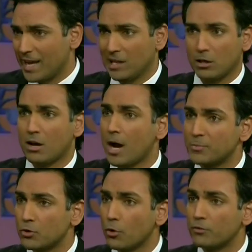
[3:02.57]
get
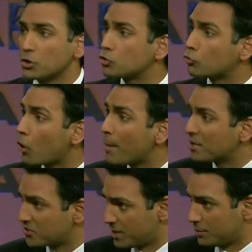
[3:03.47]
helicoptered over to
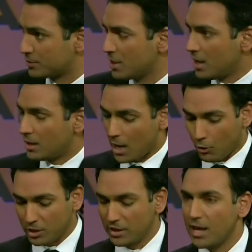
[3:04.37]
trauma centers.
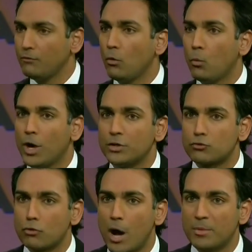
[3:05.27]
Now, a level one
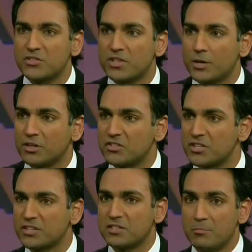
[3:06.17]
trauma center
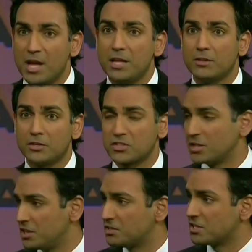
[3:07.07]
exists in many of the
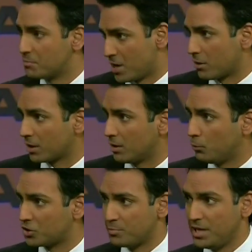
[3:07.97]
cities in America,
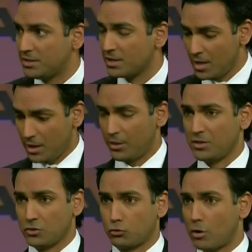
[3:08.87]
which means
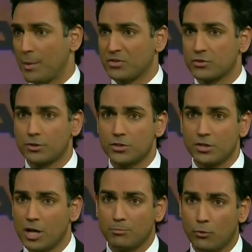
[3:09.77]
there's a trauma
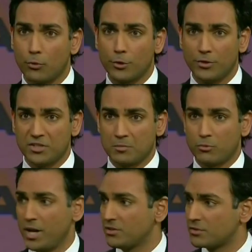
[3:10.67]
surgeon on board, there's a
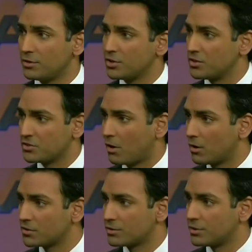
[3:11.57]
brain surgeon, there's a
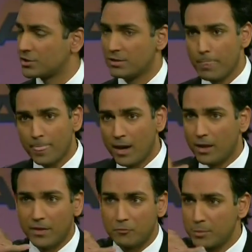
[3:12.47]
heart surgeon,
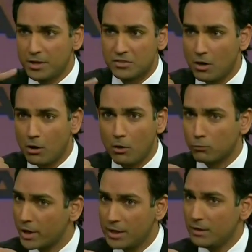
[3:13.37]
and everybody's
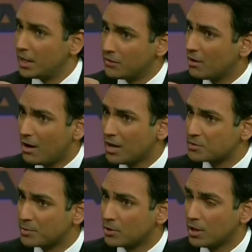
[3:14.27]
already in the
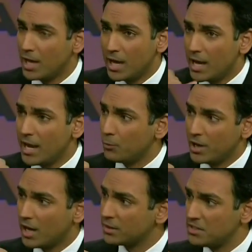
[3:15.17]
hospital. Mm -hmm. Hey,
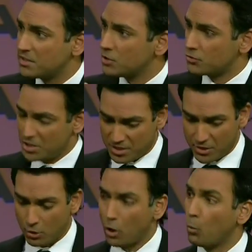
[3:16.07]
we got these injuries,
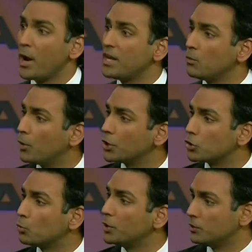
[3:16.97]
and they're all waiting while
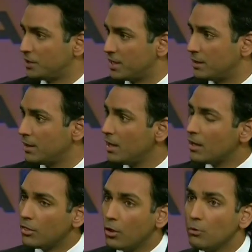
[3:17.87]
you're wheeled in.
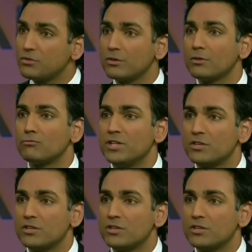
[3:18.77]
Those are the